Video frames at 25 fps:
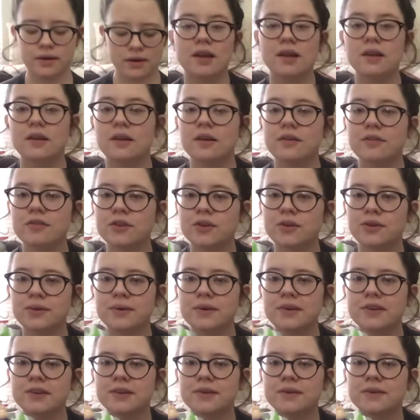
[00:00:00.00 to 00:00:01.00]
He loves Toy
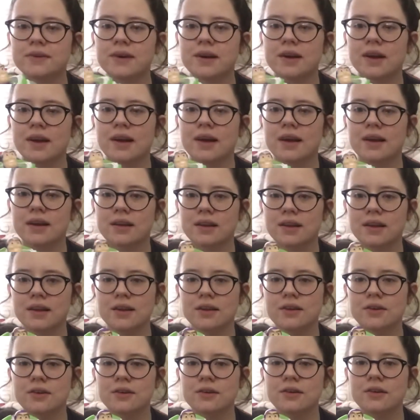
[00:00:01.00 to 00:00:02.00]
Story, and these
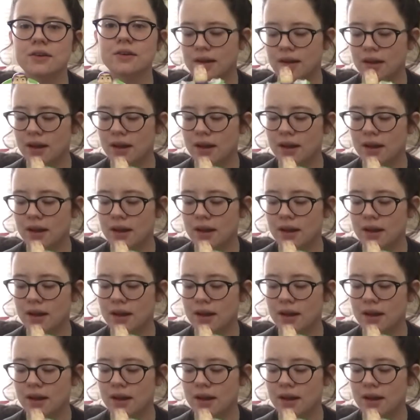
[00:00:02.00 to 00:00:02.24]
are